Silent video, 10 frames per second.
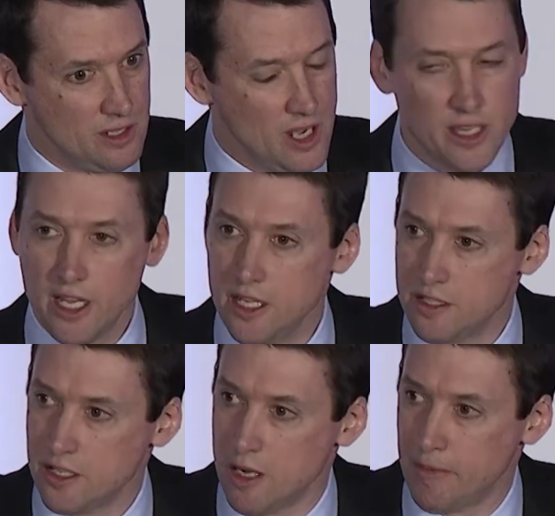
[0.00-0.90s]
And they didn't
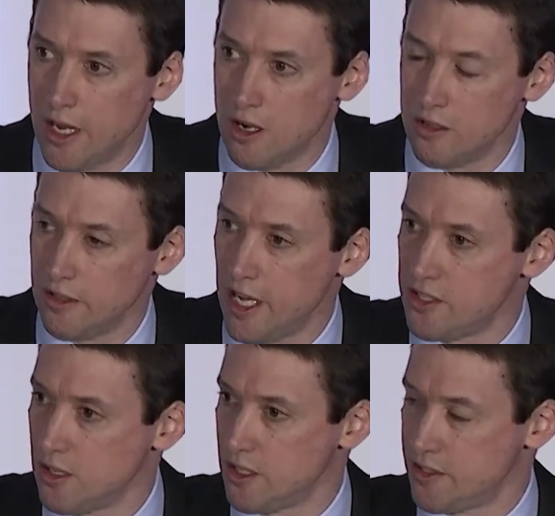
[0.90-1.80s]
stop there. They
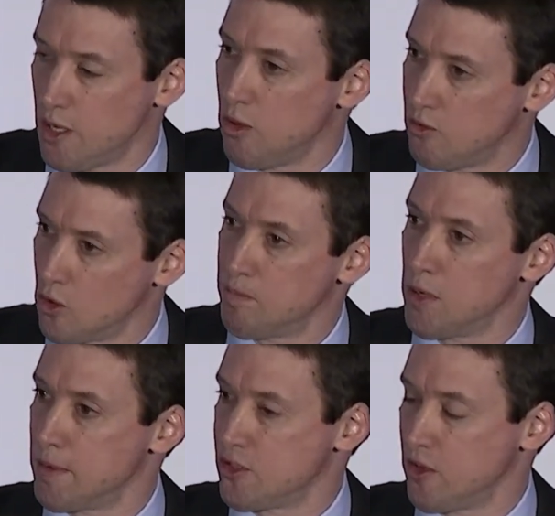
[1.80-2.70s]
started to say, well, if we're a
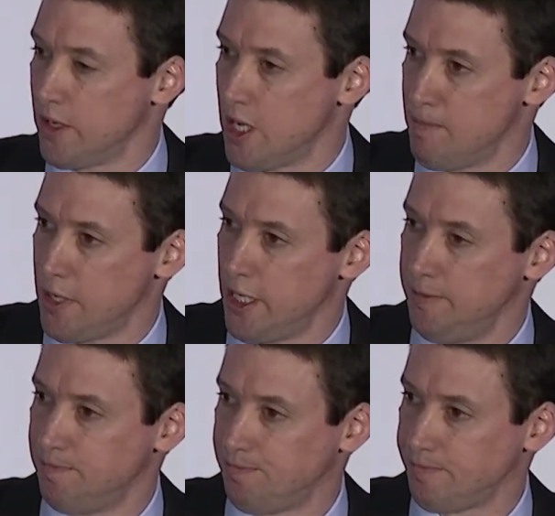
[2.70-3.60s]
purpose-driven
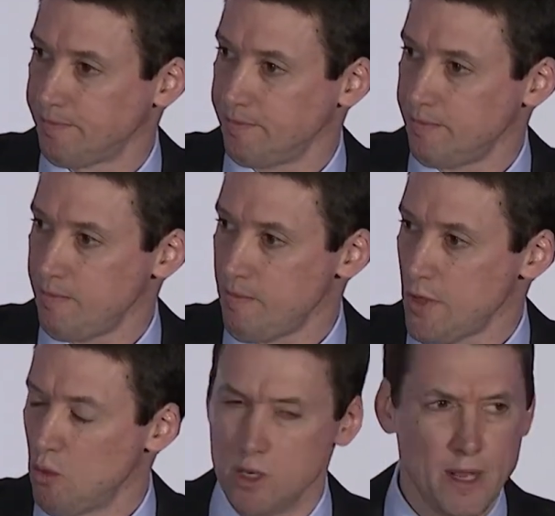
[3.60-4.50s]
company,
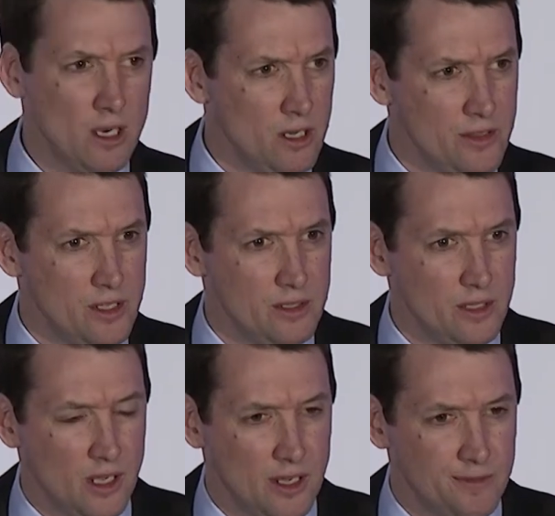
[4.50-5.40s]
what about all
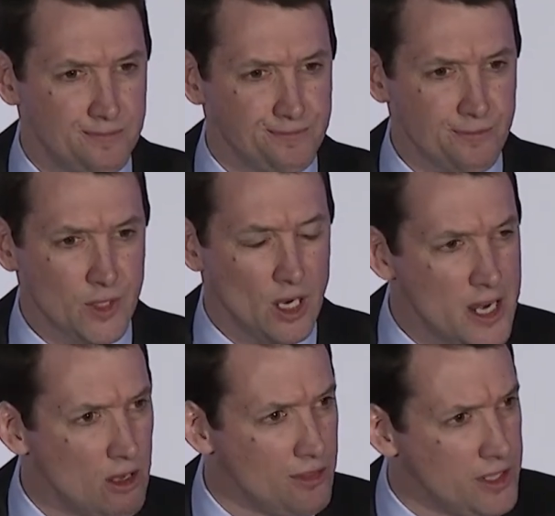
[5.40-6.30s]
the
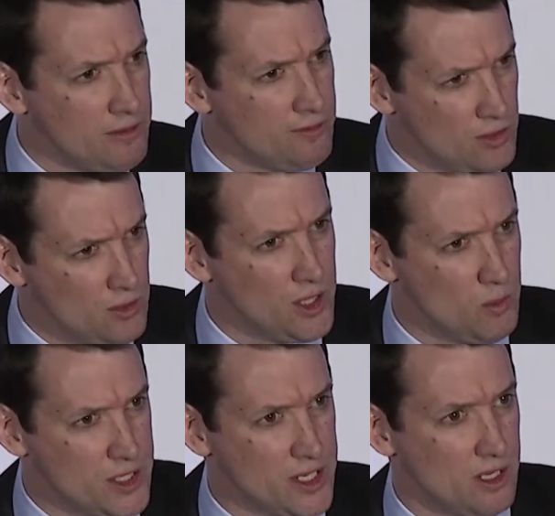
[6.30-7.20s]
unhealthy food that
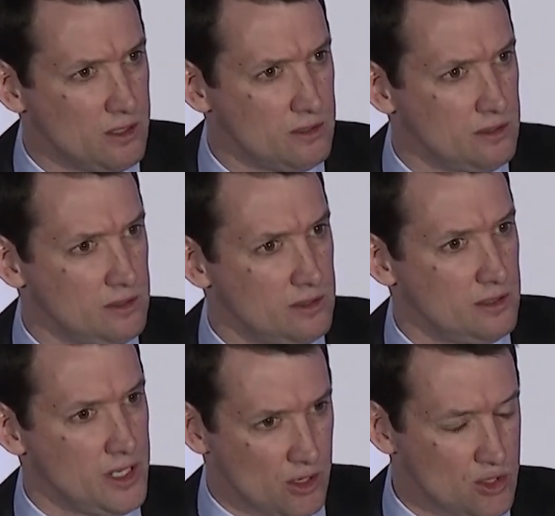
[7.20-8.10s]
we sell
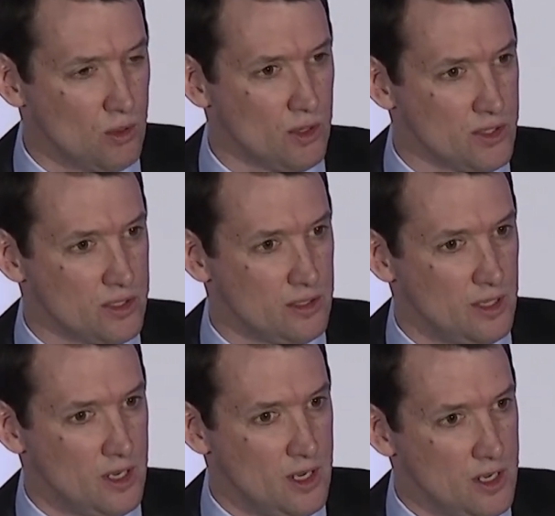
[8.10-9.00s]
in our stores?
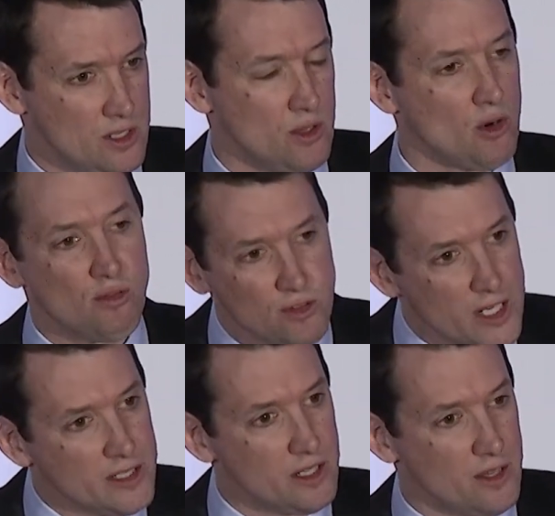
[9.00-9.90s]
So they
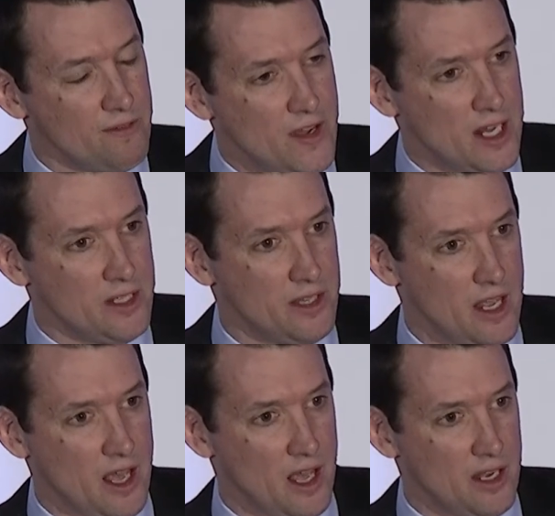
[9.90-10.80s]
reflected on the fact that they
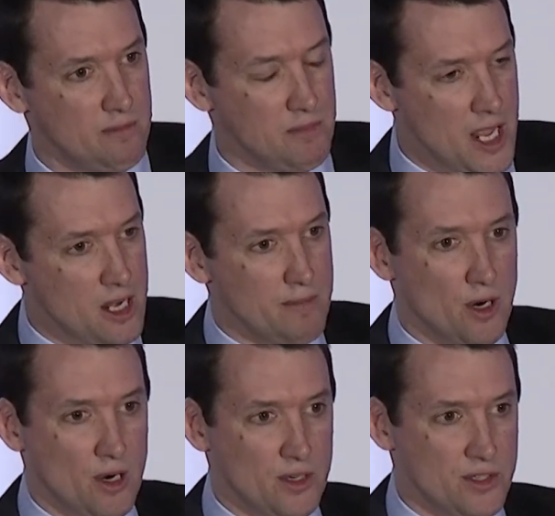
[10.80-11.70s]
had candy
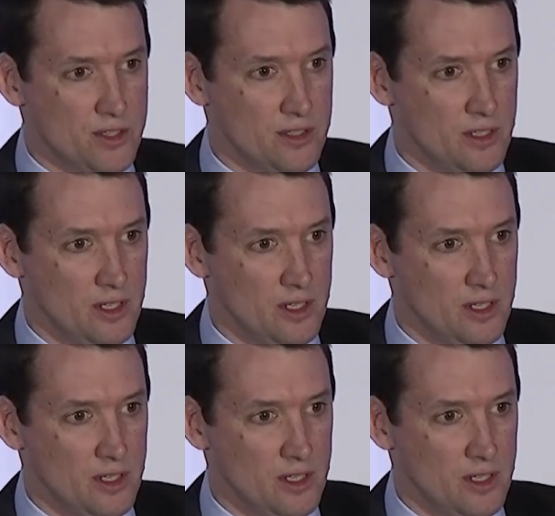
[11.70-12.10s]
bars